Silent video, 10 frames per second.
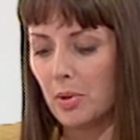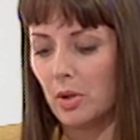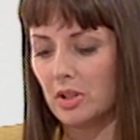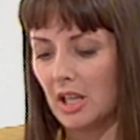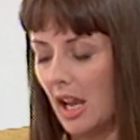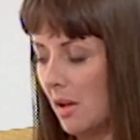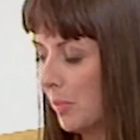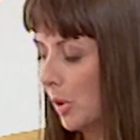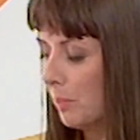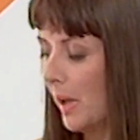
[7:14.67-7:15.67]
put a
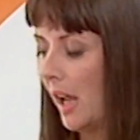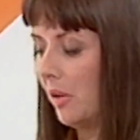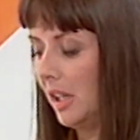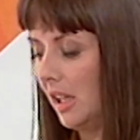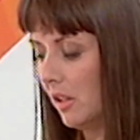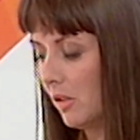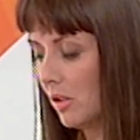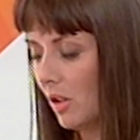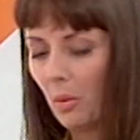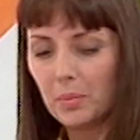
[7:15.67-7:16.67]
ball bearing in at the
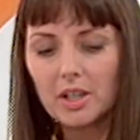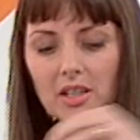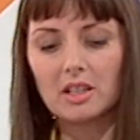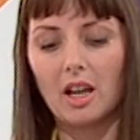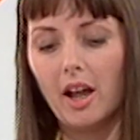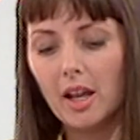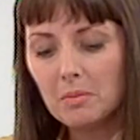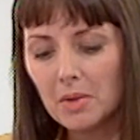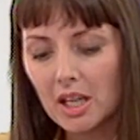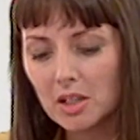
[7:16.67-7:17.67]
top this
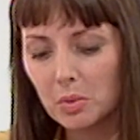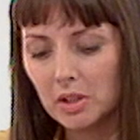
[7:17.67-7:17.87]
time, it yes.